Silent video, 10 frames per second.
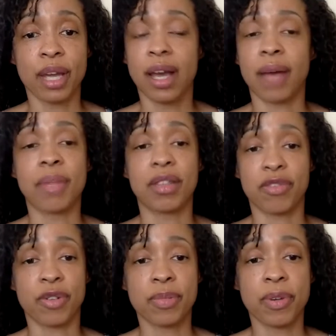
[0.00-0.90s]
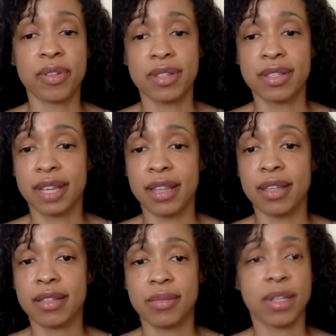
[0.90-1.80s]
I'm not the first person to say
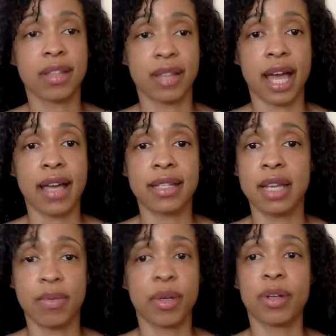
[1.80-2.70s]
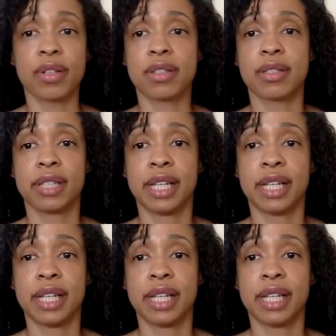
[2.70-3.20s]
this. I'm not the last. It works.